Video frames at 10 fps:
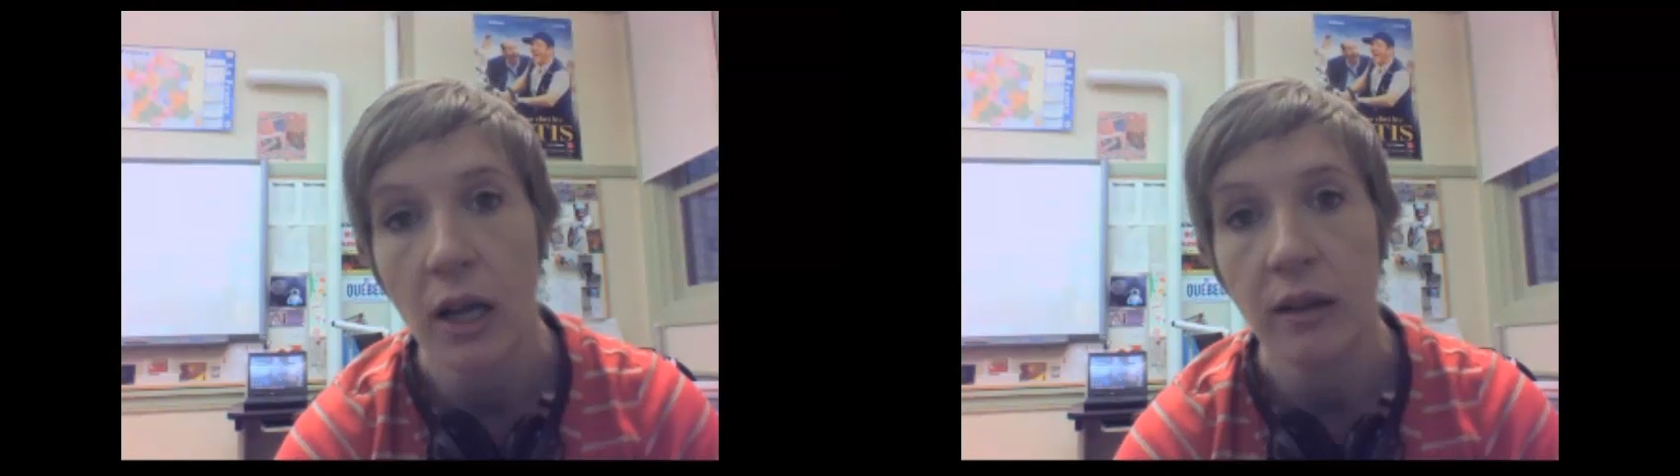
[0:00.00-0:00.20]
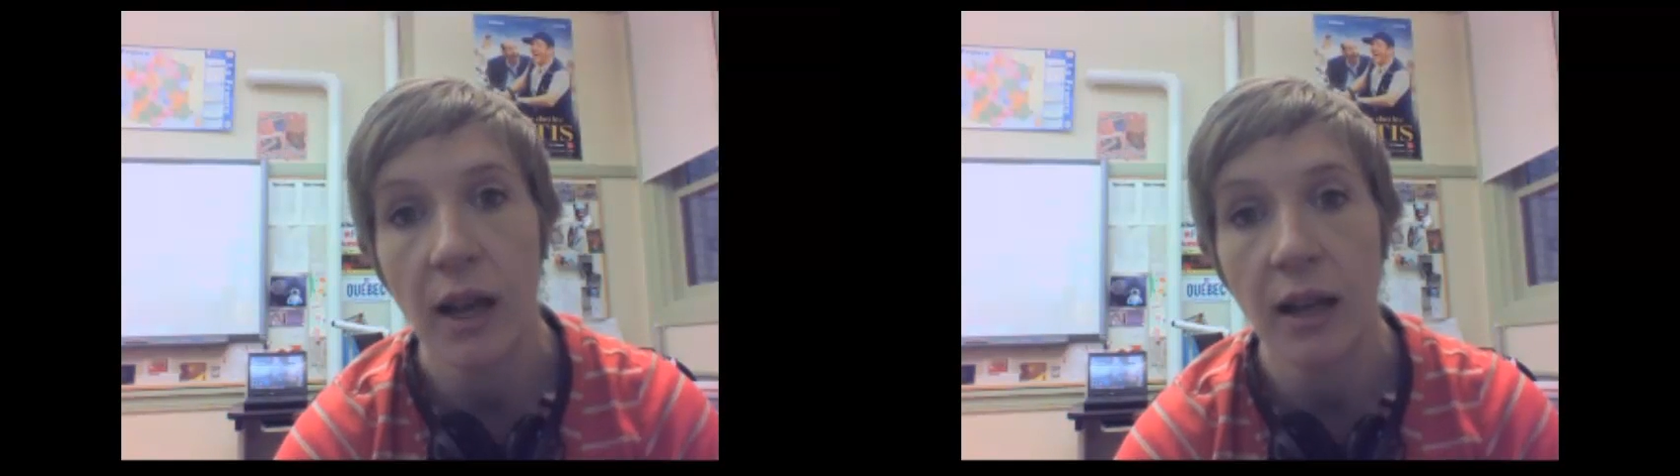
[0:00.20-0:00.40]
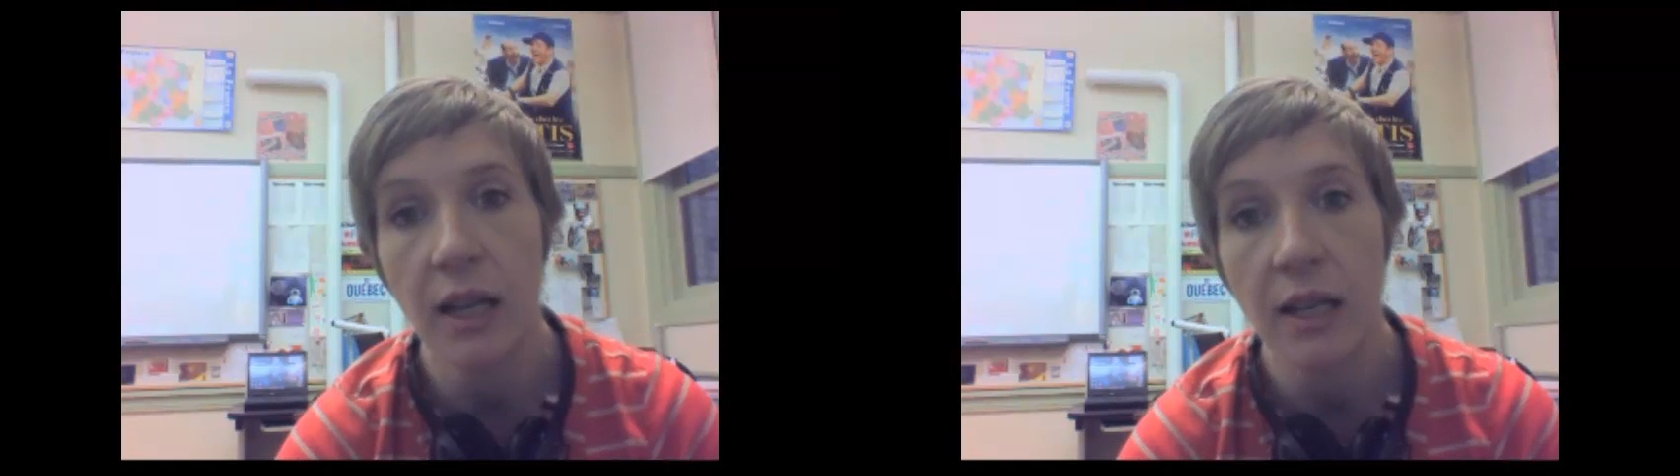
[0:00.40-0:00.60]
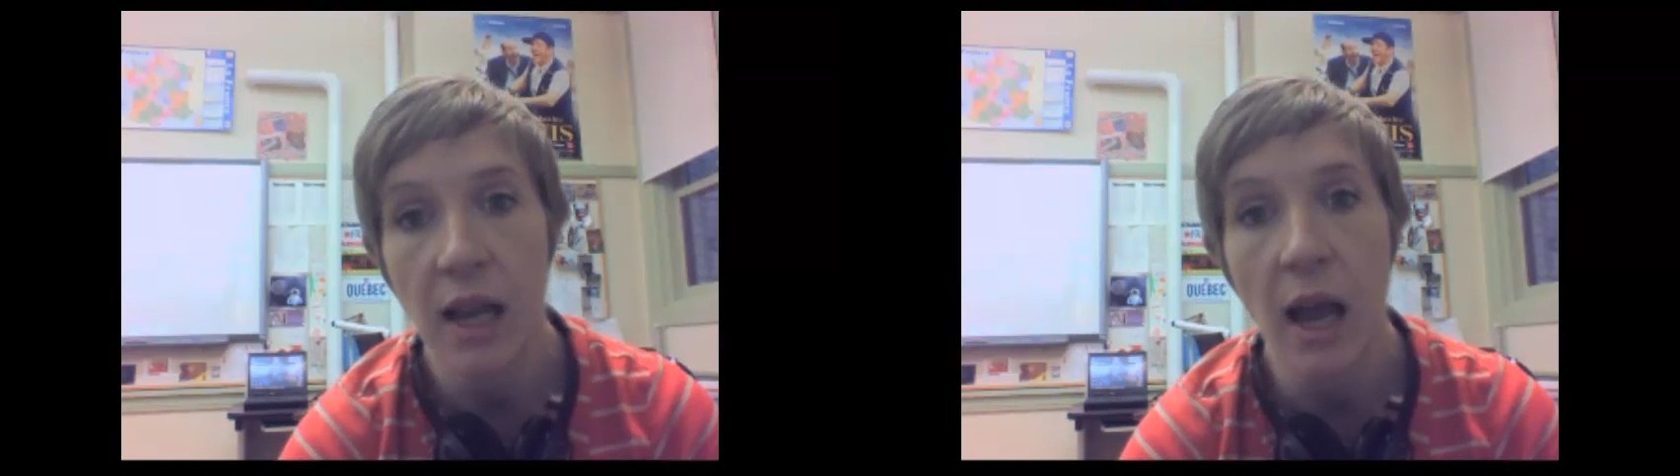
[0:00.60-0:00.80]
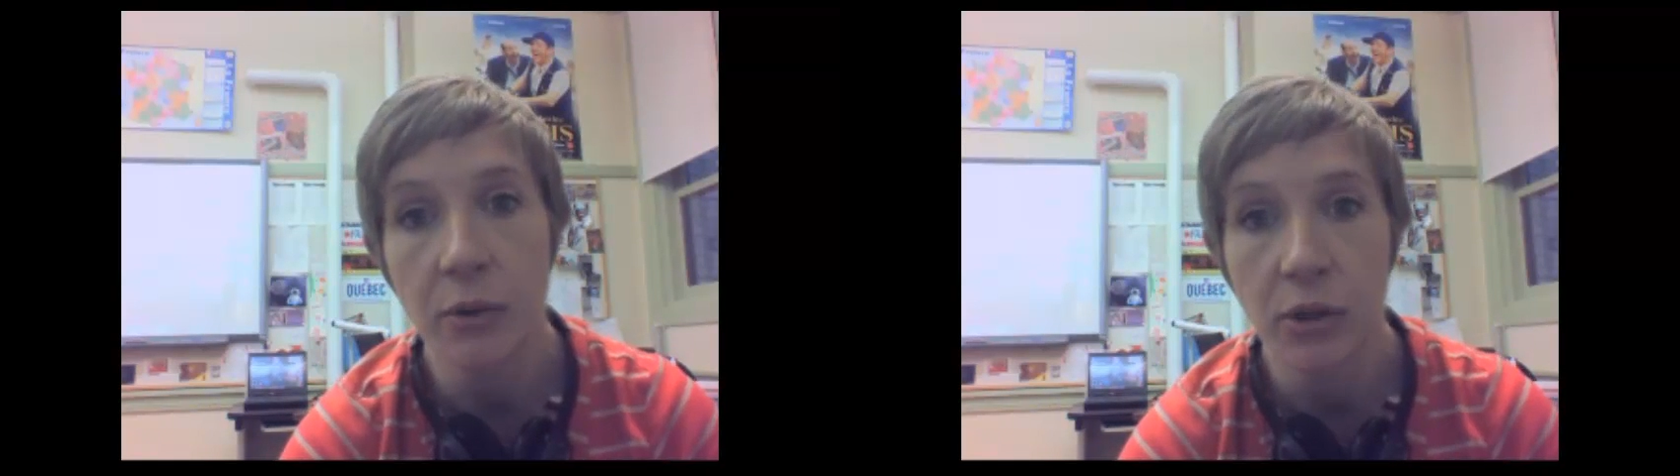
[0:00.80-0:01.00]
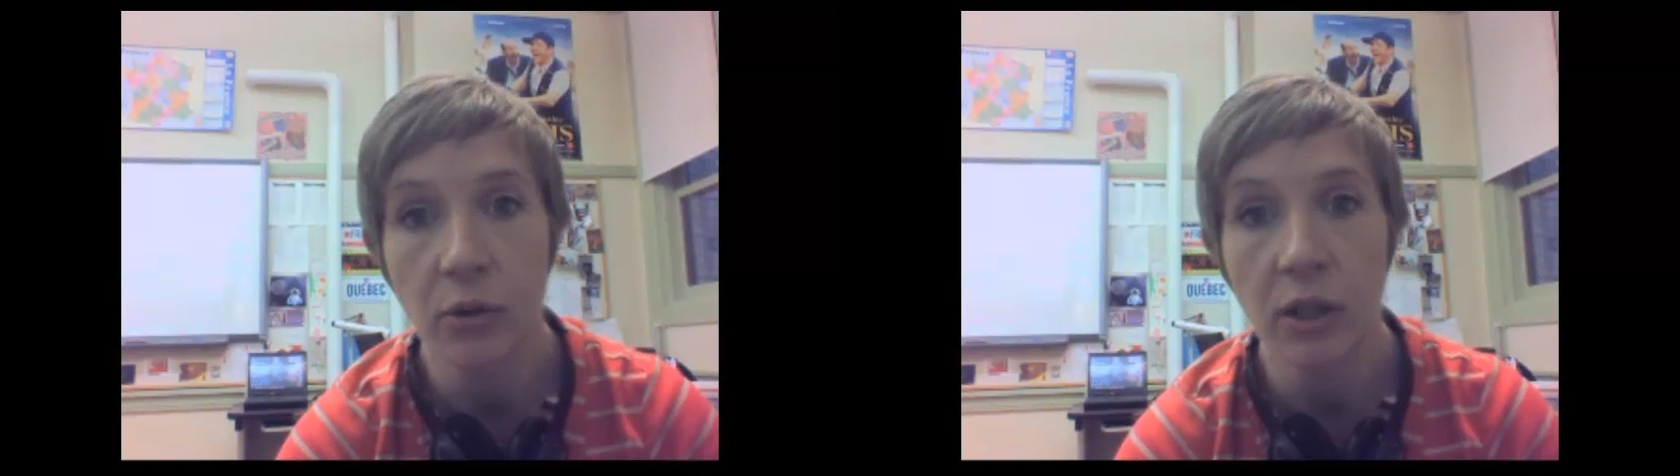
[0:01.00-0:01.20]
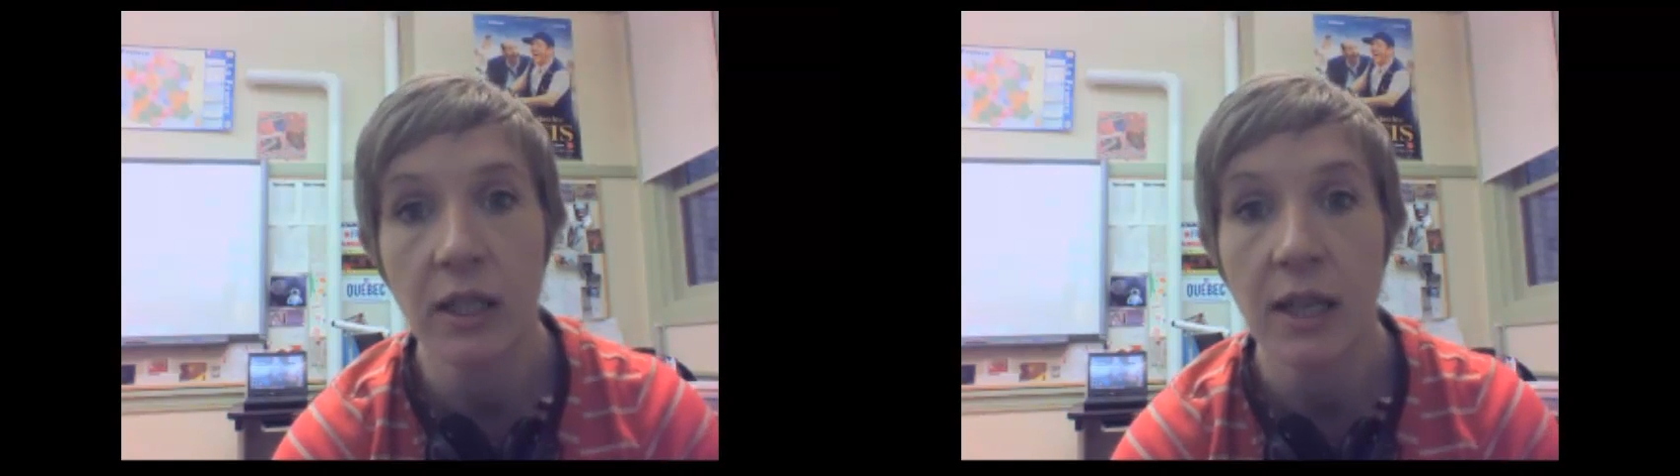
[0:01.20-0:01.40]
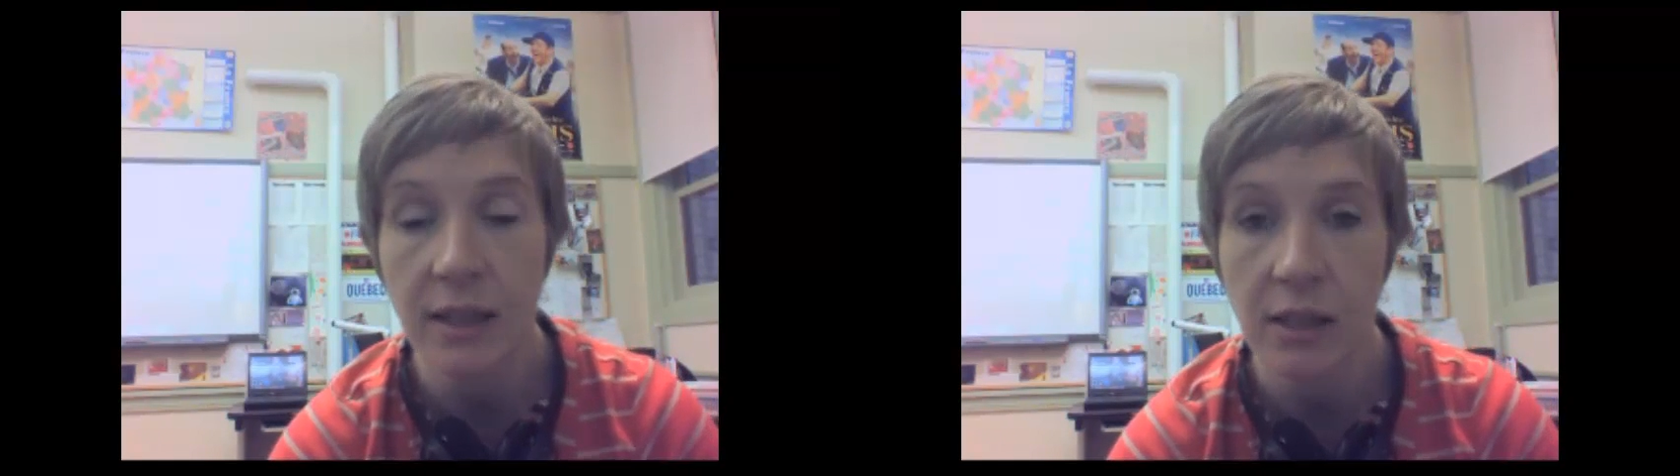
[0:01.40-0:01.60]
that is absolutely
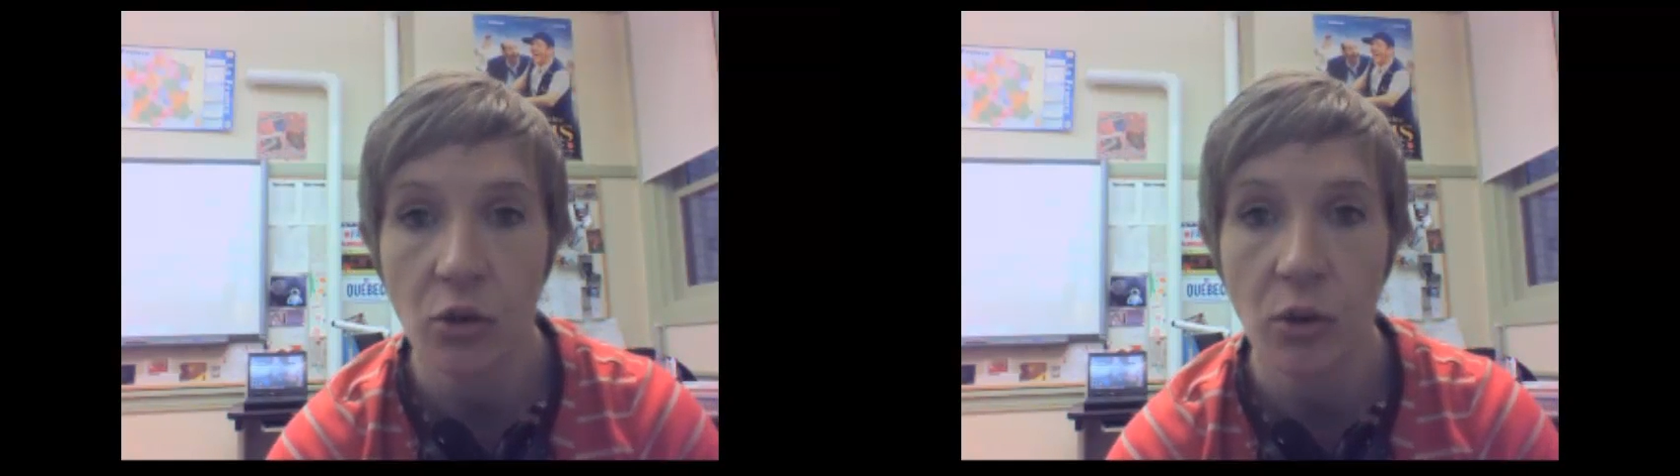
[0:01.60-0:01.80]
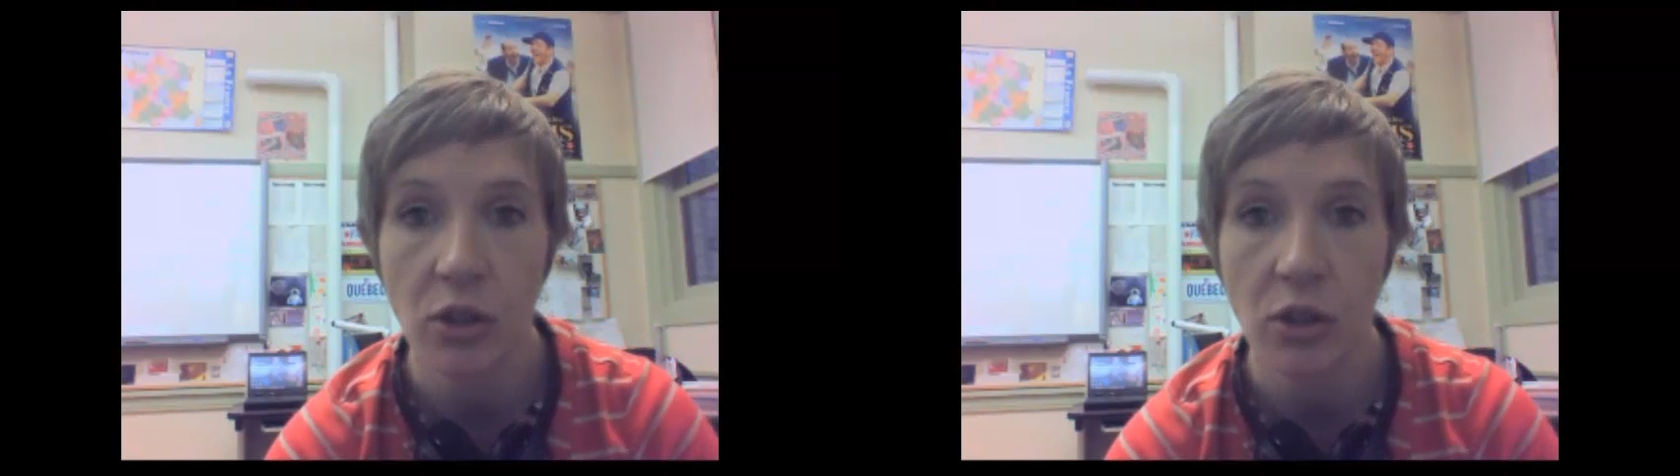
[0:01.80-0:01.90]
necessary